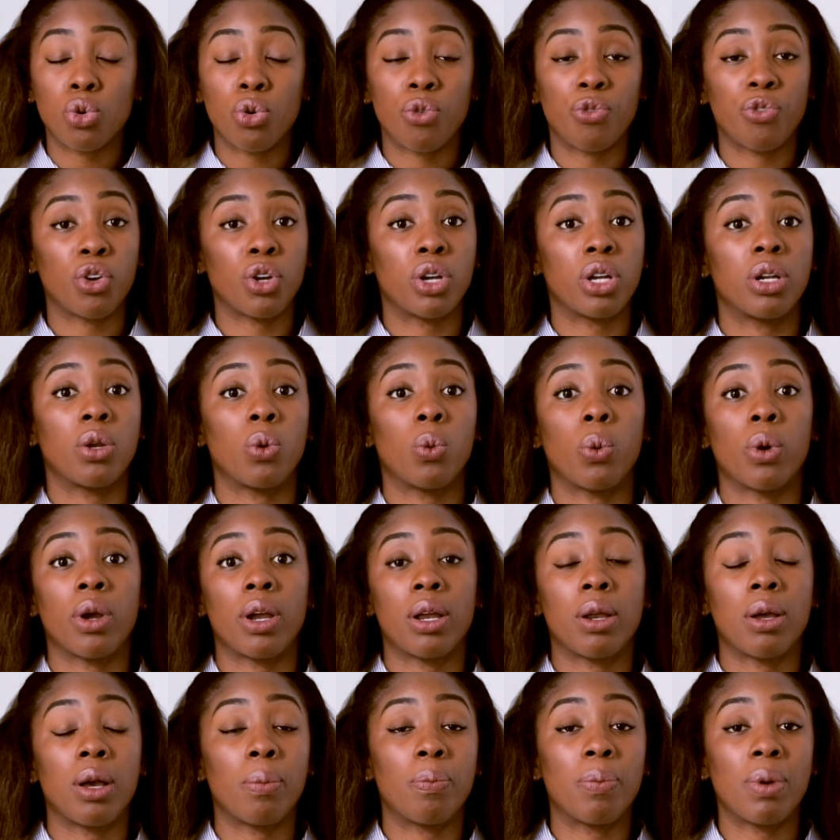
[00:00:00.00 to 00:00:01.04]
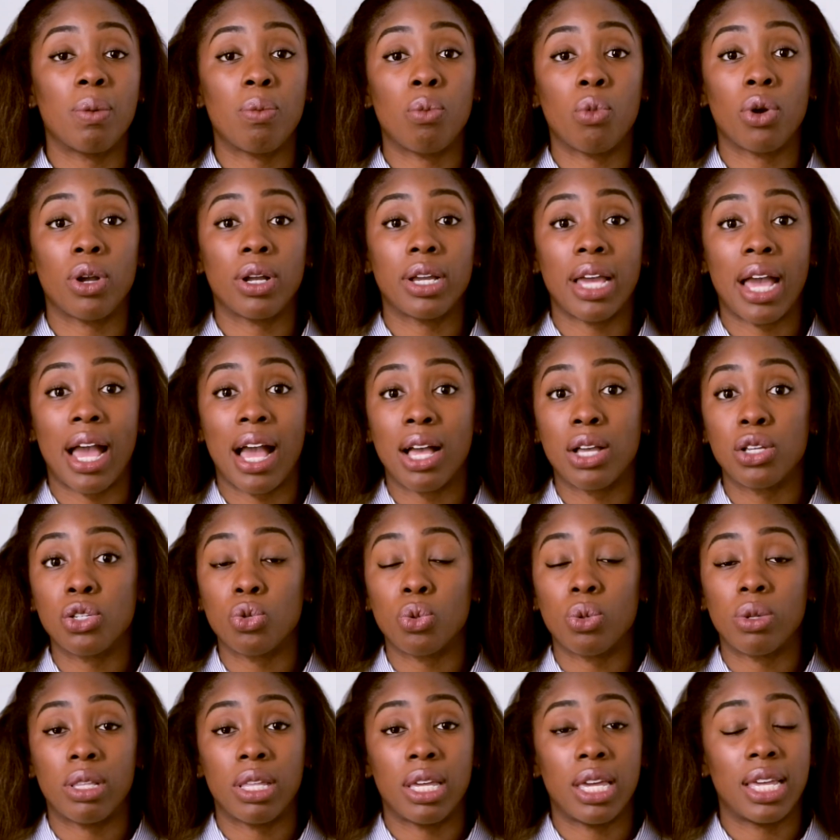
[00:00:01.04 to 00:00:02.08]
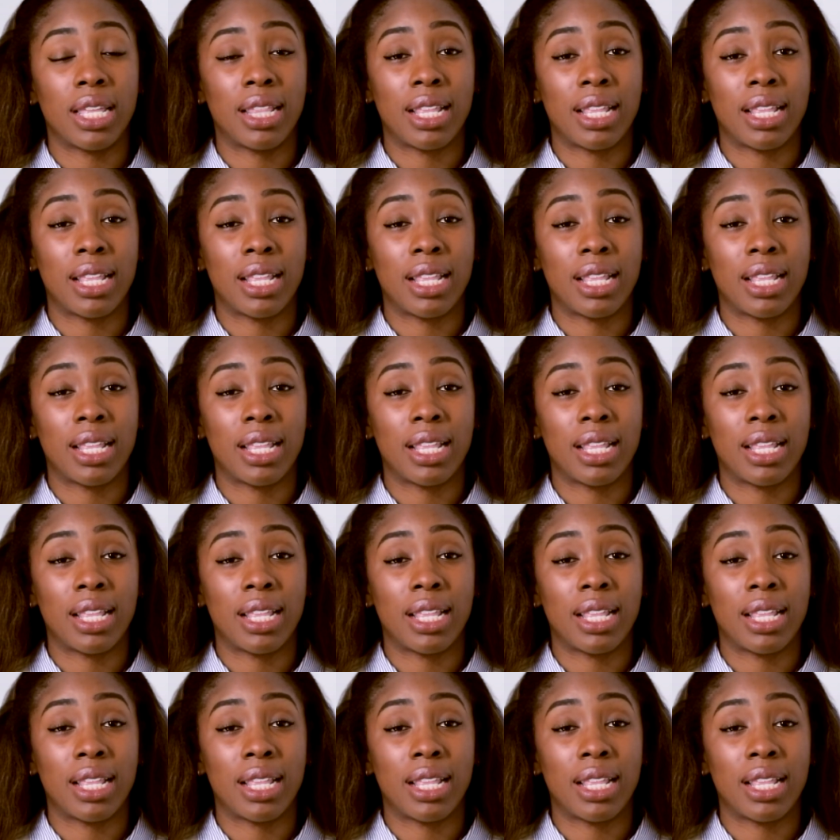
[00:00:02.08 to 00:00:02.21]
or if you're gonna wear it a bit more casually